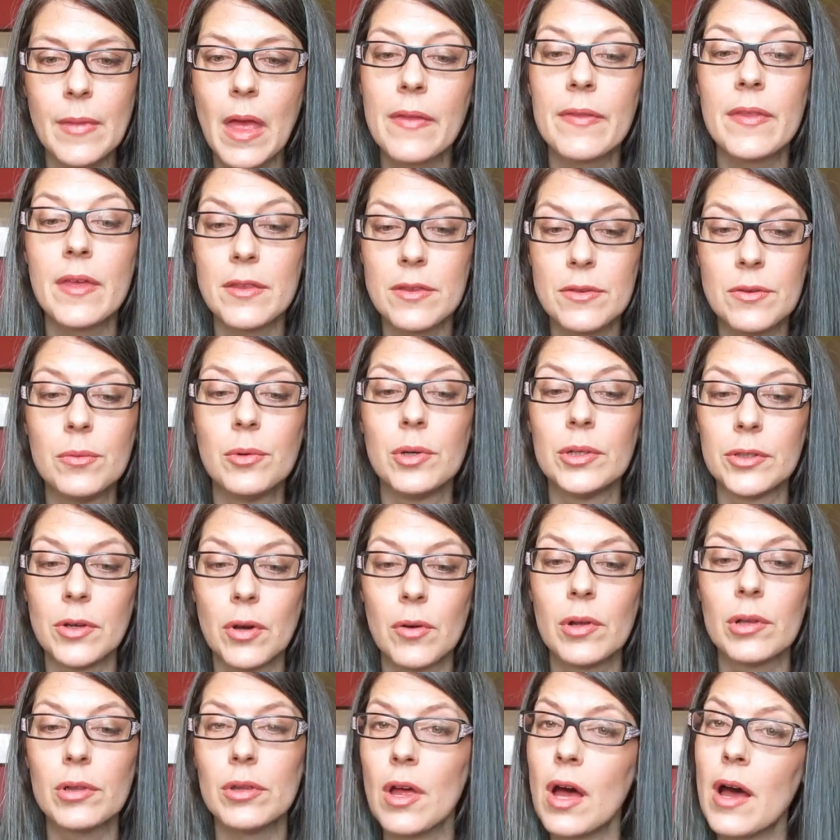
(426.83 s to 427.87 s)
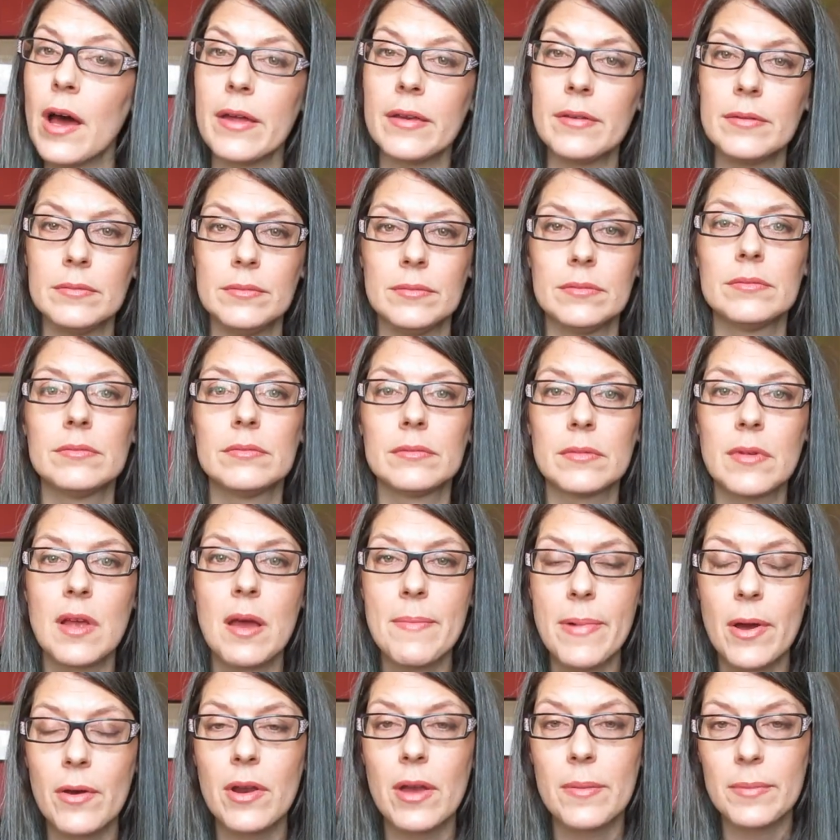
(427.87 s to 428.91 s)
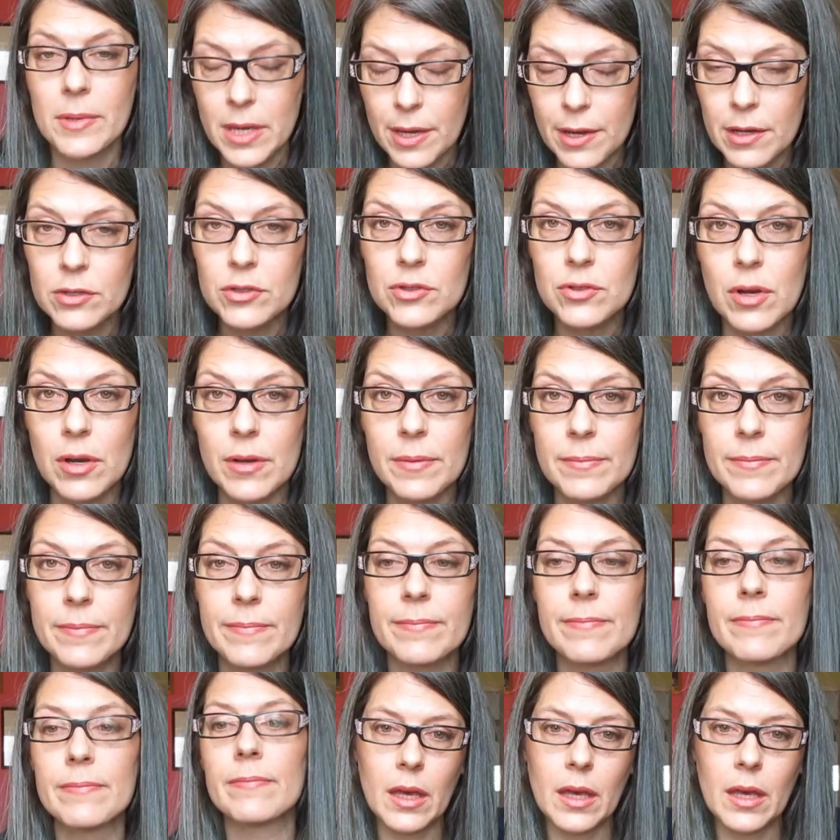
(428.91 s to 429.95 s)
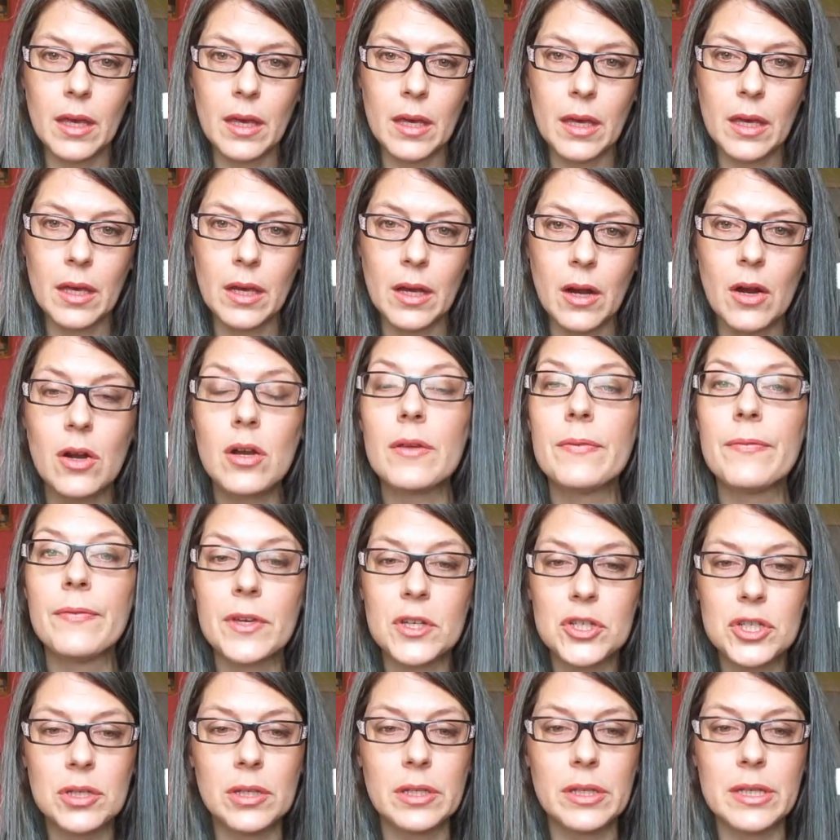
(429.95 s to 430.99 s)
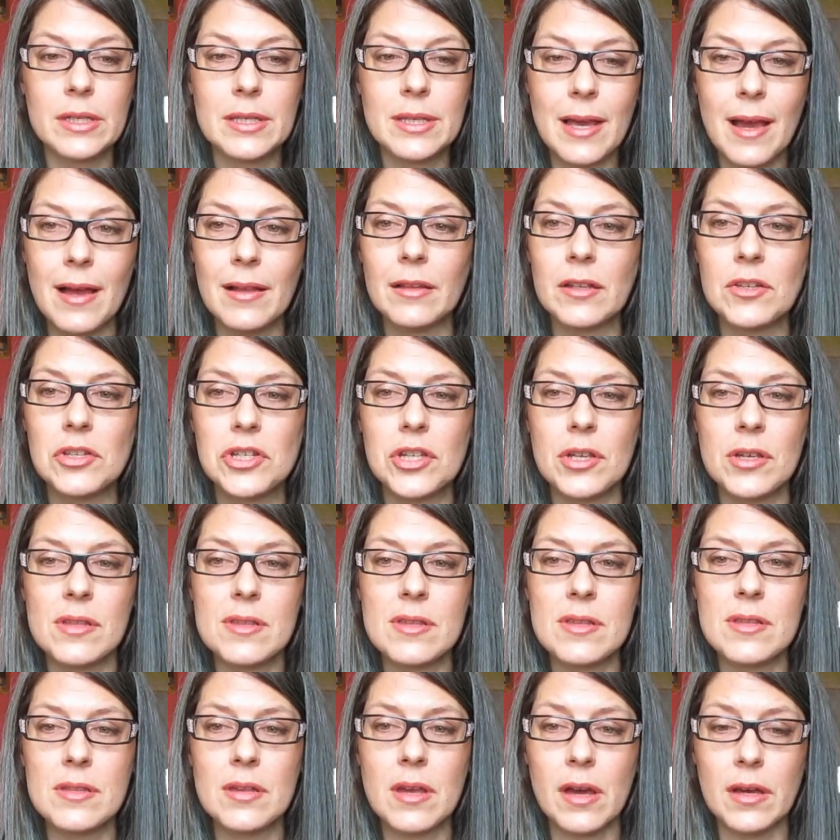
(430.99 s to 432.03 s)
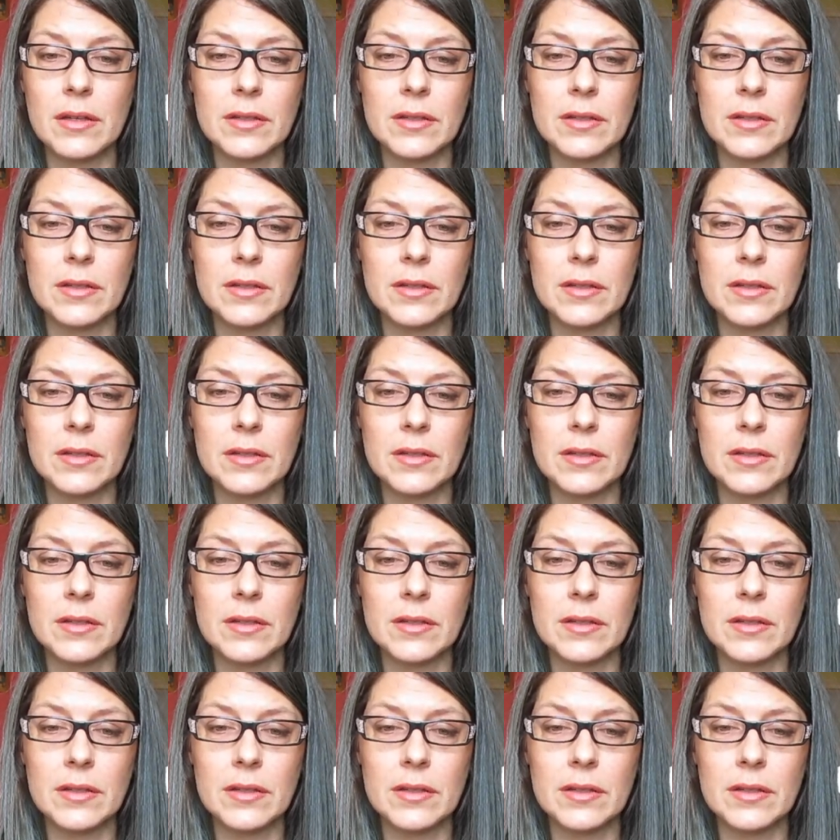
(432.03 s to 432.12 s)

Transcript: And then you will know a lot about MKUltra. Artificial intelligence.